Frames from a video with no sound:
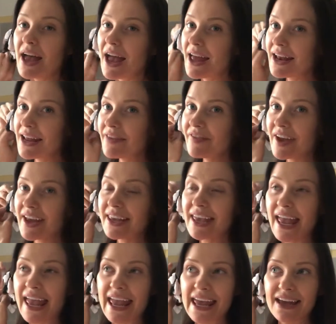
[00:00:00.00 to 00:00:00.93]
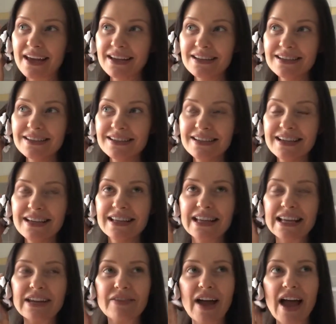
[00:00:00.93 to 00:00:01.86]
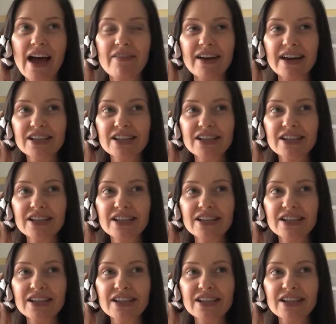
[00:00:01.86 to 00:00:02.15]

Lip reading: and if I can, like if I have